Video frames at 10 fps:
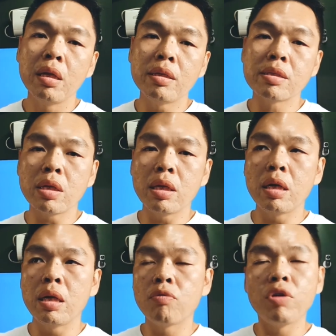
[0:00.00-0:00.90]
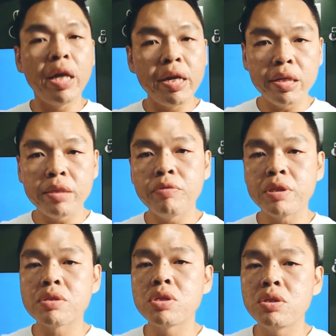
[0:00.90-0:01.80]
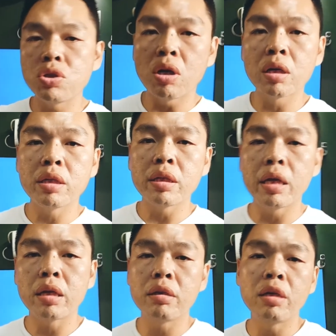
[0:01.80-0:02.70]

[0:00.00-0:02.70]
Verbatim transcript: it's uh, related with CG Architect,